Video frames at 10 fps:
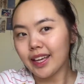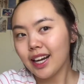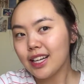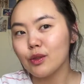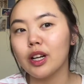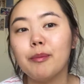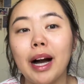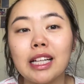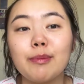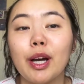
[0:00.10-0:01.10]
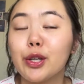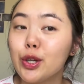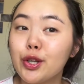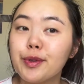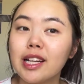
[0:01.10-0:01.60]
guys, welcome back to my
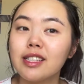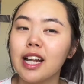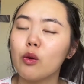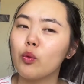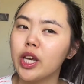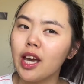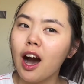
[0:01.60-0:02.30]
YouTube channel. Today we